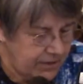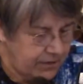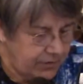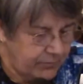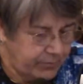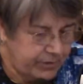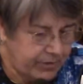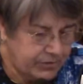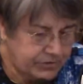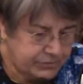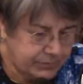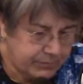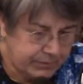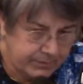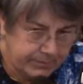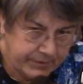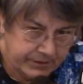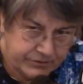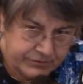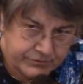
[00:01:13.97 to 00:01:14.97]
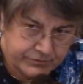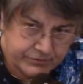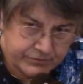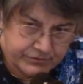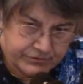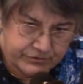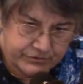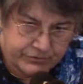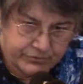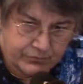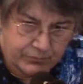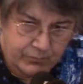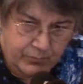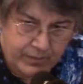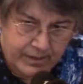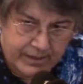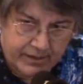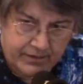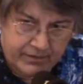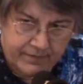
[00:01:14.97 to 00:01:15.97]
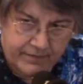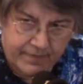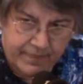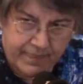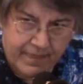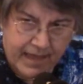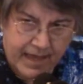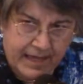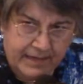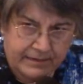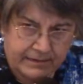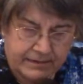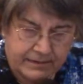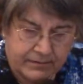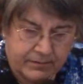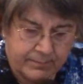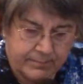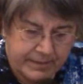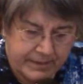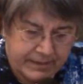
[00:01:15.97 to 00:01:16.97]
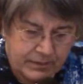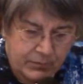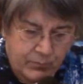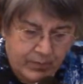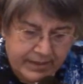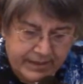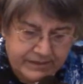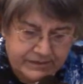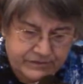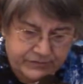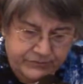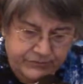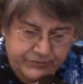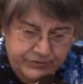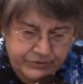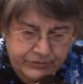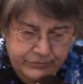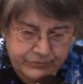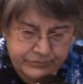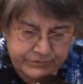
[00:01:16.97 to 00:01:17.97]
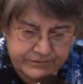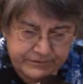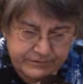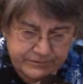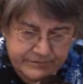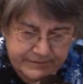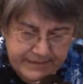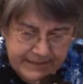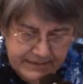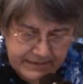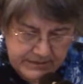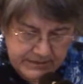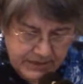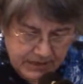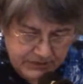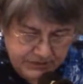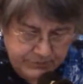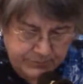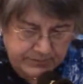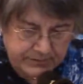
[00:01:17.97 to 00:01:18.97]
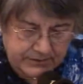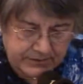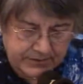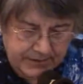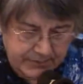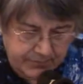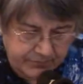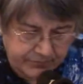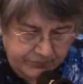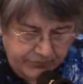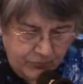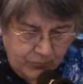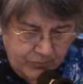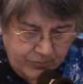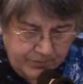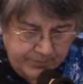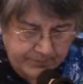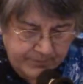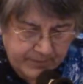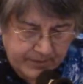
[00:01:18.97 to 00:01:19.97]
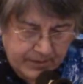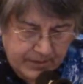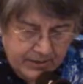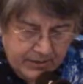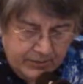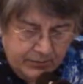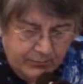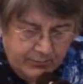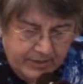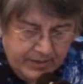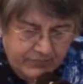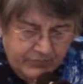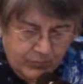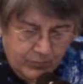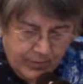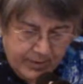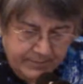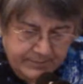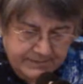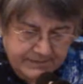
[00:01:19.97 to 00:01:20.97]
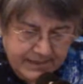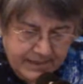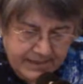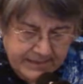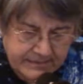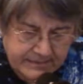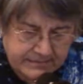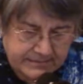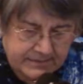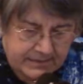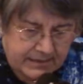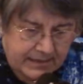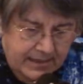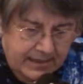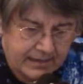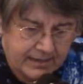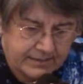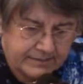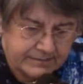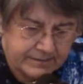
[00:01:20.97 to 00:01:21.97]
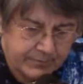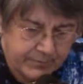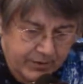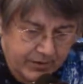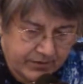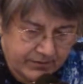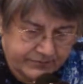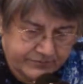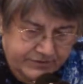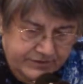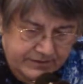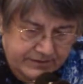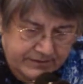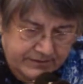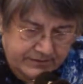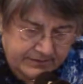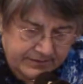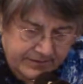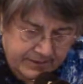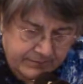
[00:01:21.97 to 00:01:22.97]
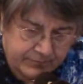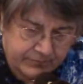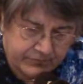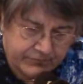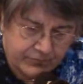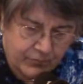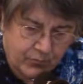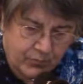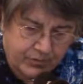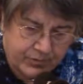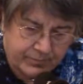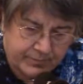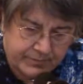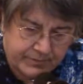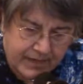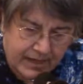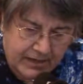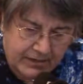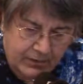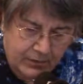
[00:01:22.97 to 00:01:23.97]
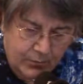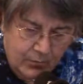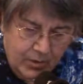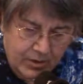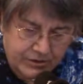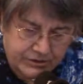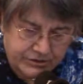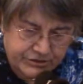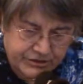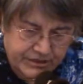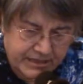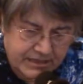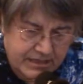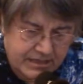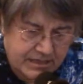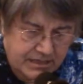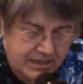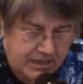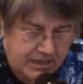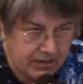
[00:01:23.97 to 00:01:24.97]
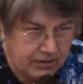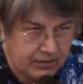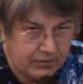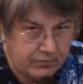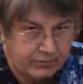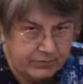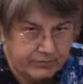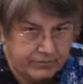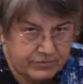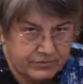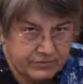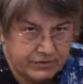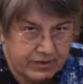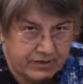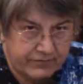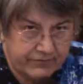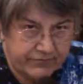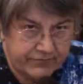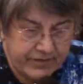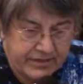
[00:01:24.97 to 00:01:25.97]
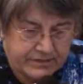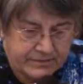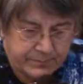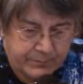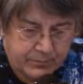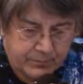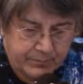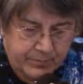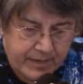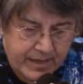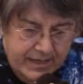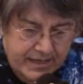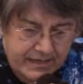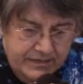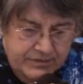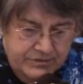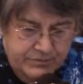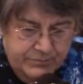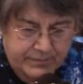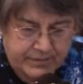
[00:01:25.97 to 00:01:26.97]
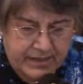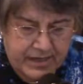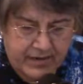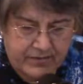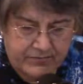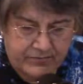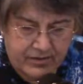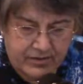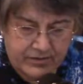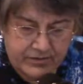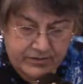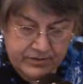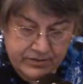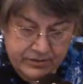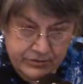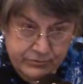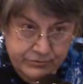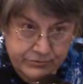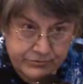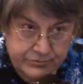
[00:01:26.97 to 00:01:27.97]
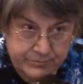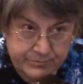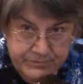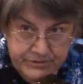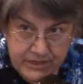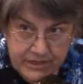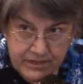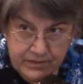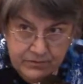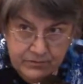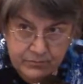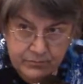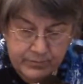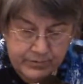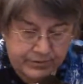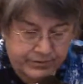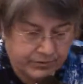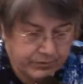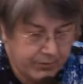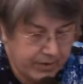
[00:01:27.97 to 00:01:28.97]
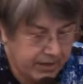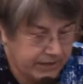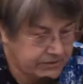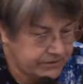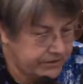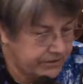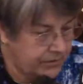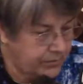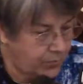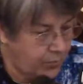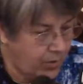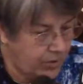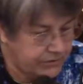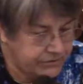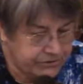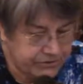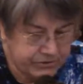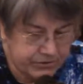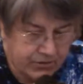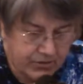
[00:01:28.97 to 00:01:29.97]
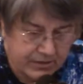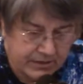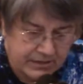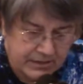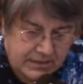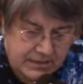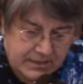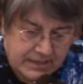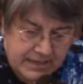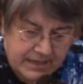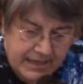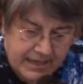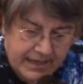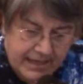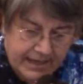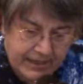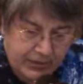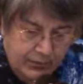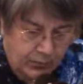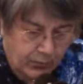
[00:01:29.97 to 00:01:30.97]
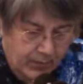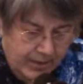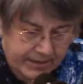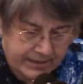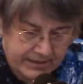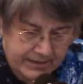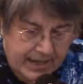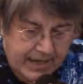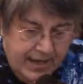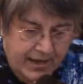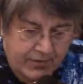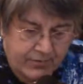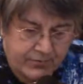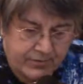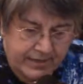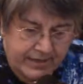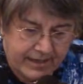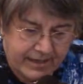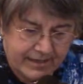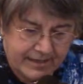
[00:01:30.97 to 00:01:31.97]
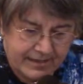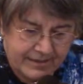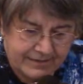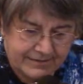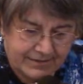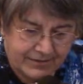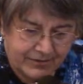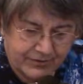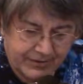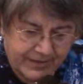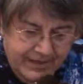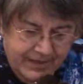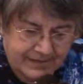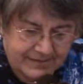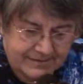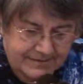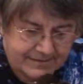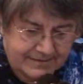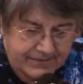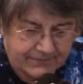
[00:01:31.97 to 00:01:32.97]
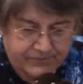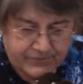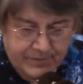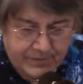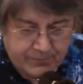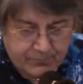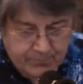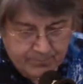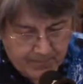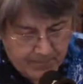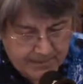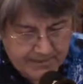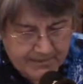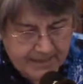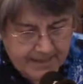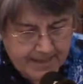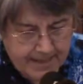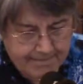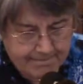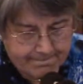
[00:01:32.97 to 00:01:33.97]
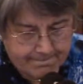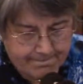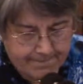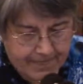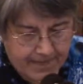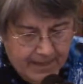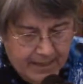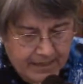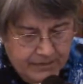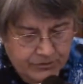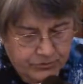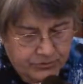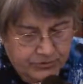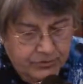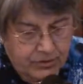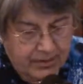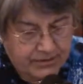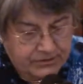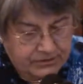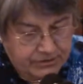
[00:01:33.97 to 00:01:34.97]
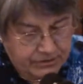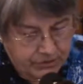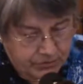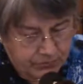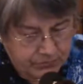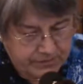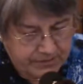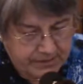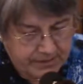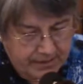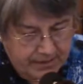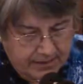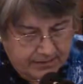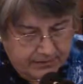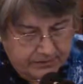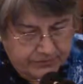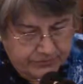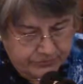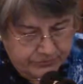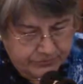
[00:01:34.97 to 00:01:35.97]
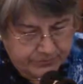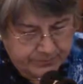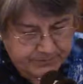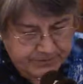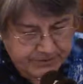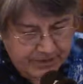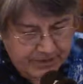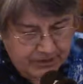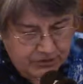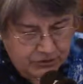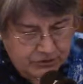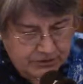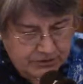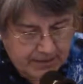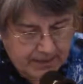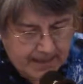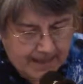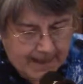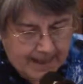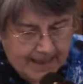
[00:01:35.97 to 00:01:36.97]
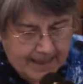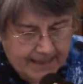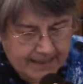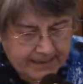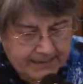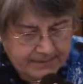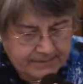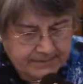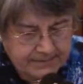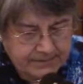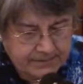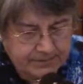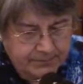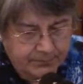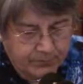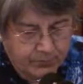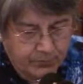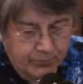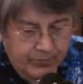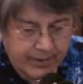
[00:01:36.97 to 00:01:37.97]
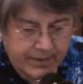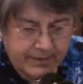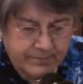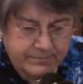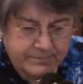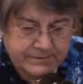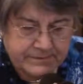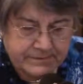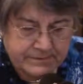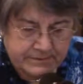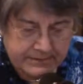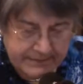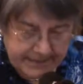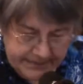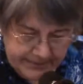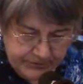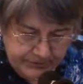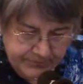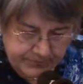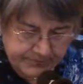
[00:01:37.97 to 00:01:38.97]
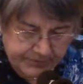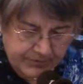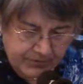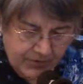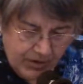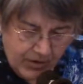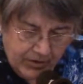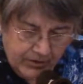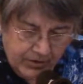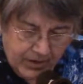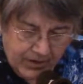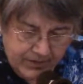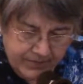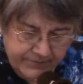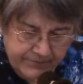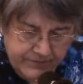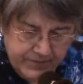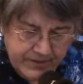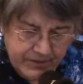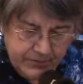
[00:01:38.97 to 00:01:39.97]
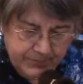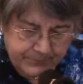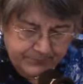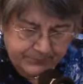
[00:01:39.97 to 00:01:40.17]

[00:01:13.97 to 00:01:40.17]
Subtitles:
We also want to make sure that you're aware that there are many ways for you to stay in touch with the Labor Forum. We have a website, wrfglaborforum.org. We've also got a Facebook page. We have the YouTube channel where you actually can watch us on air right now, and our guests every Monday. And you can actually go to the YouTube channel and see the programs later. They're archived there.